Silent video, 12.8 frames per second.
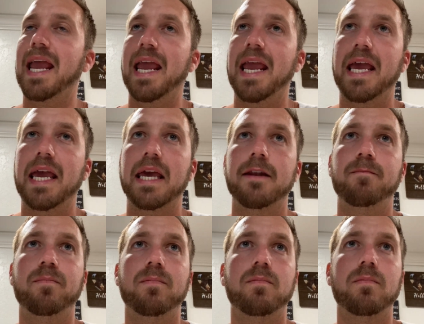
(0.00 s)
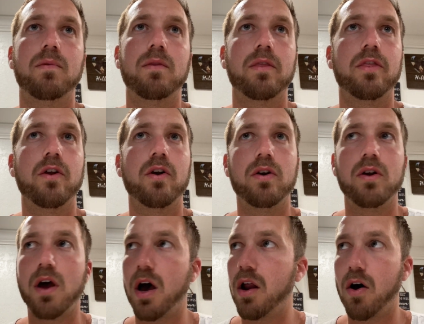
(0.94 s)
and they're
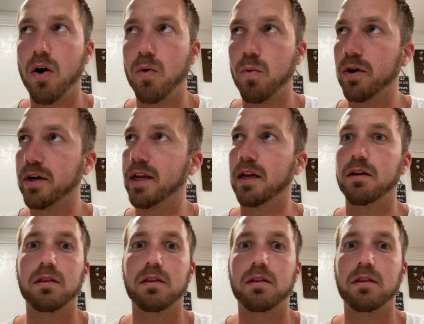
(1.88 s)
not all working.